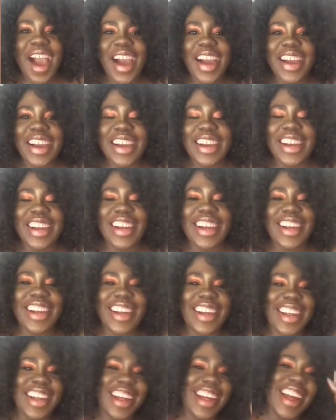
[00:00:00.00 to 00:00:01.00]

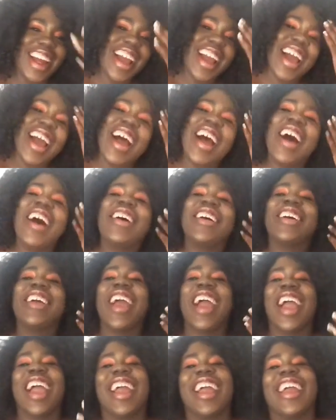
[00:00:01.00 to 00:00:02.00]
No!
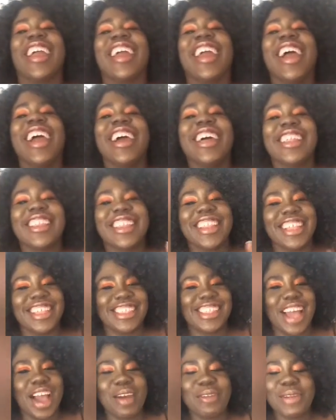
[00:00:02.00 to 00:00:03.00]
okay.
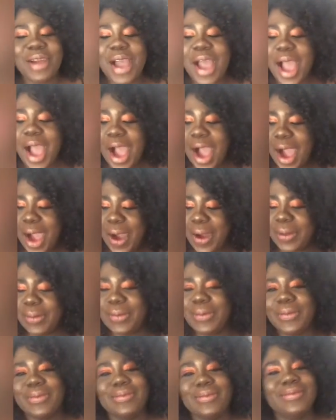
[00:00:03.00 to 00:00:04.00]
This, uh, um,
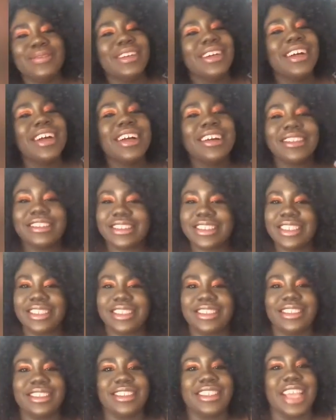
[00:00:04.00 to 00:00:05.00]

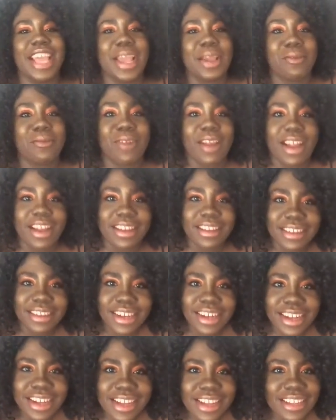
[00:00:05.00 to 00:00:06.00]
this just ain't right.
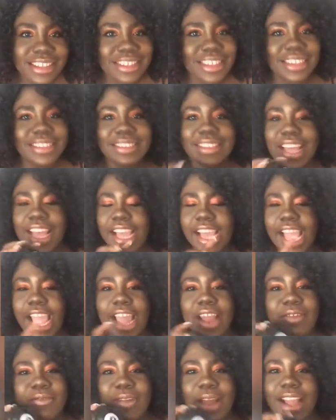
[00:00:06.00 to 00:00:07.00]
This thing
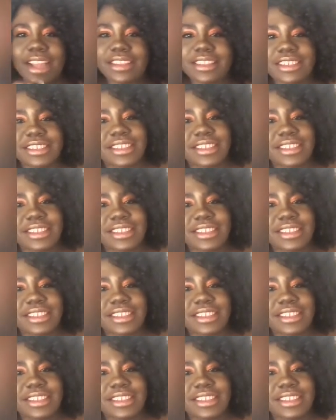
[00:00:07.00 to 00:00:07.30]
ain't right.